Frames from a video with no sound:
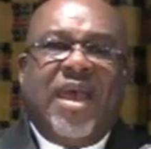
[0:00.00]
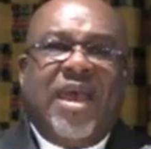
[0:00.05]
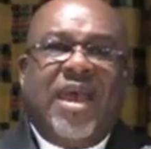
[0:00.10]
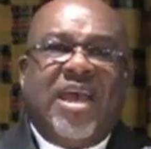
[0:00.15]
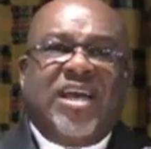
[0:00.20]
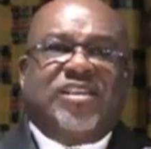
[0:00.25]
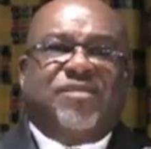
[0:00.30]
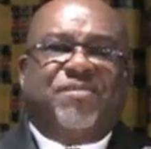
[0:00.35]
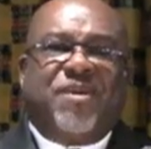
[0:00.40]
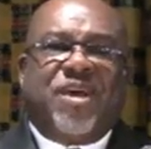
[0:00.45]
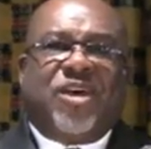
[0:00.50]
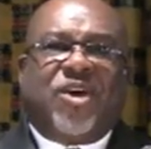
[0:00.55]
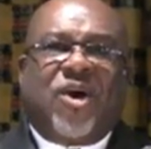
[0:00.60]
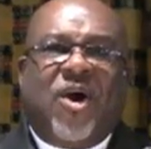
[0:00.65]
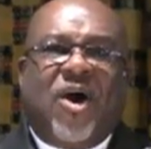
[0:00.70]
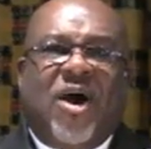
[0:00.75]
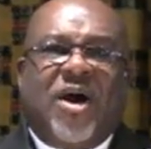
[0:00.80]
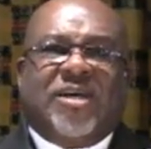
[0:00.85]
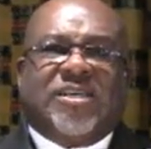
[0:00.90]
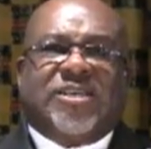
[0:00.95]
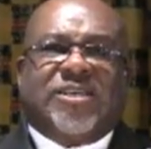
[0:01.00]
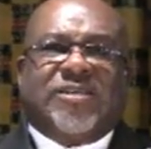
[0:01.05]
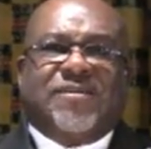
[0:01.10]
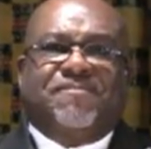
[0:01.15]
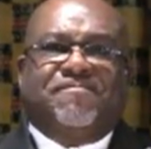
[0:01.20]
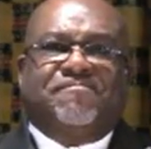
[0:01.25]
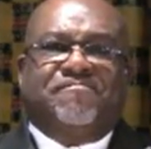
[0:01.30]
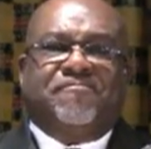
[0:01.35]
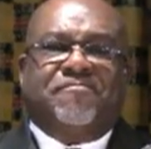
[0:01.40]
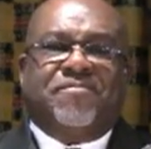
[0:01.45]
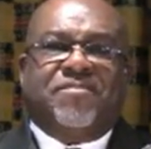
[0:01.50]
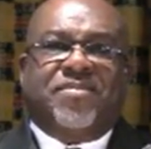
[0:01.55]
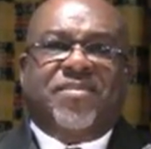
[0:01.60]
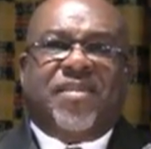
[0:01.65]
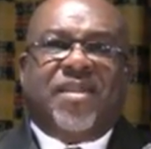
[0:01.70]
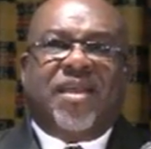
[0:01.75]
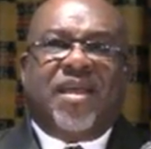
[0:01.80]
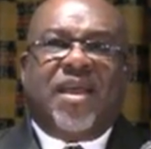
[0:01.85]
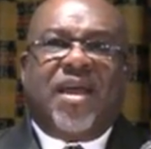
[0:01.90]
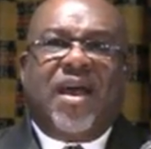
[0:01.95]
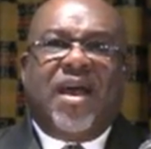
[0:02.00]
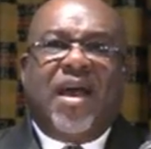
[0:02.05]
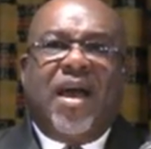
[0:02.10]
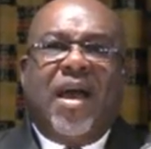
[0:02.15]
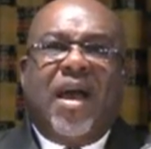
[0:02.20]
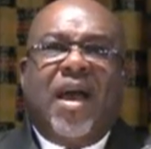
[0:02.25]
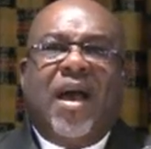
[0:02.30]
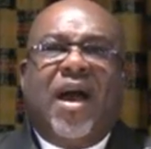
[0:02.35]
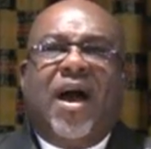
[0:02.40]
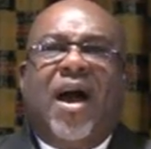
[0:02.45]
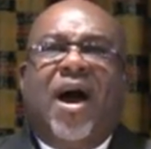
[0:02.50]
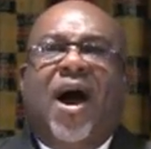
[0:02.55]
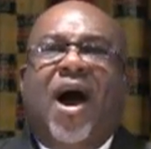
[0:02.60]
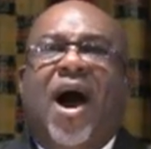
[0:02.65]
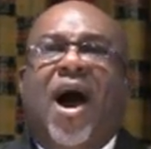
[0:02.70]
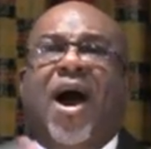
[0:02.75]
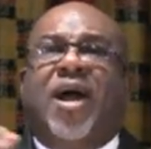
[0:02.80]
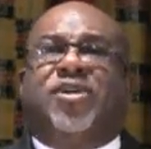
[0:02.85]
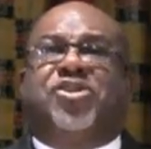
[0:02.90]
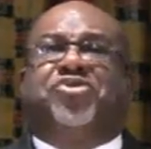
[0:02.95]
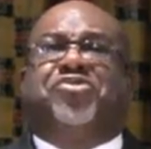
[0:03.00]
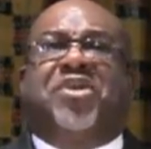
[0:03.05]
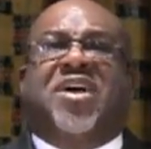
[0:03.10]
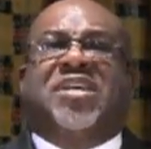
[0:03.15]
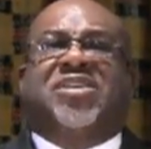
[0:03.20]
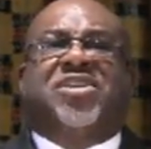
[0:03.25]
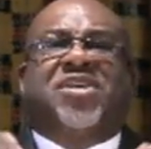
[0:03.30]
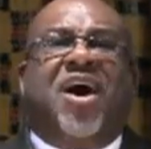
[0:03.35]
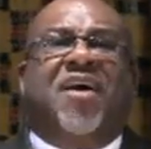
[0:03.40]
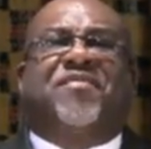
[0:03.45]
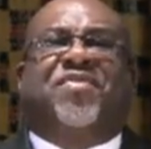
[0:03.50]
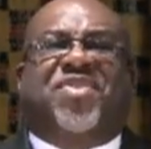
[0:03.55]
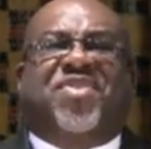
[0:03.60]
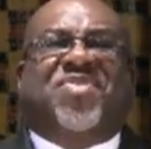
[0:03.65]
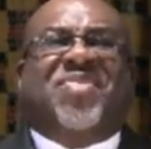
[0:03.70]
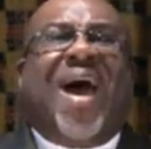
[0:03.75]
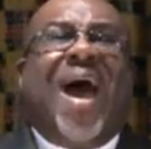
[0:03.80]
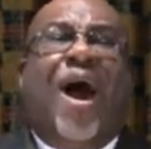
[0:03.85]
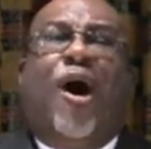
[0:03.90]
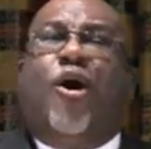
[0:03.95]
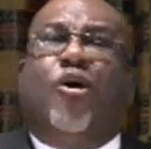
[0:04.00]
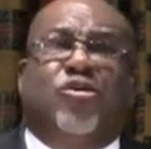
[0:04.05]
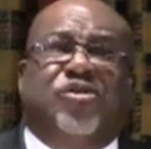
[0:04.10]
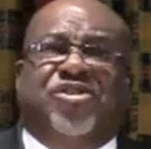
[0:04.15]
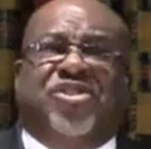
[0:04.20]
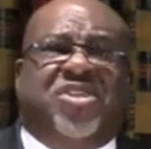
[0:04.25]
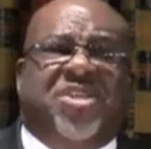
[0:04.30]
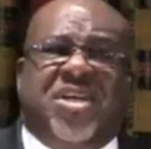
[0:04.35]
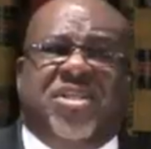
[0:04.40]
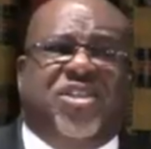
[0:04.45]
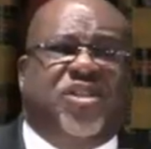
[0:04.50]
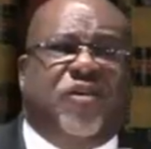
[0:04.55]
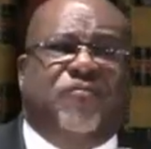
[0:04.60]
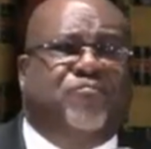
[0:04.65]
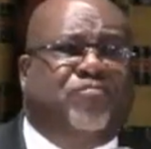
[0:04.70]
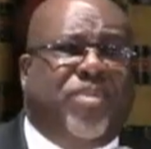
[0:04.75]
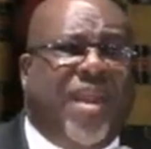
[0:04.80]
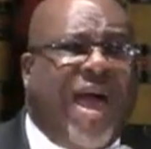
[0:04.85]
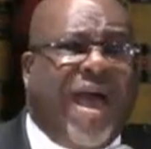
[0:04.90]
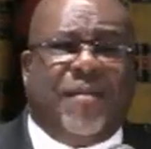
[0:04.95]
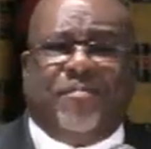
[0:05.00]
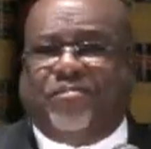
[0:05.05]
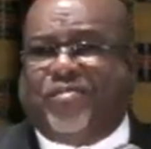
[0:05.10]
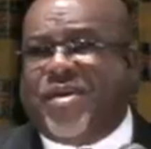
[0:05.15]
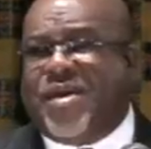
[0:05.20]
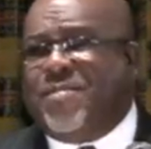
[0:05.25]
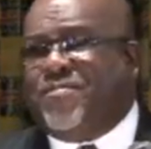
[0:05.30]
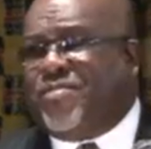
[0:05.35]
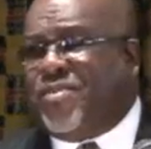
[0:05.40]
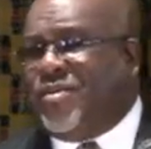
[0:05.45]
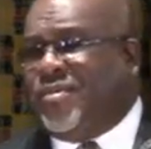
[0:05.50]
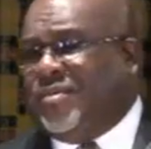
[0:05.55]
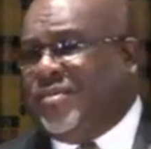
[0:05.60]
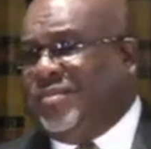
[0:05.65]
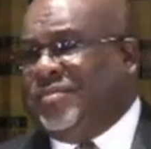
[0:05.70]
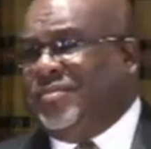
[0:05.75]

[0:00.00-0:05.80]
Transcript: is because hundreds of thousands of black people,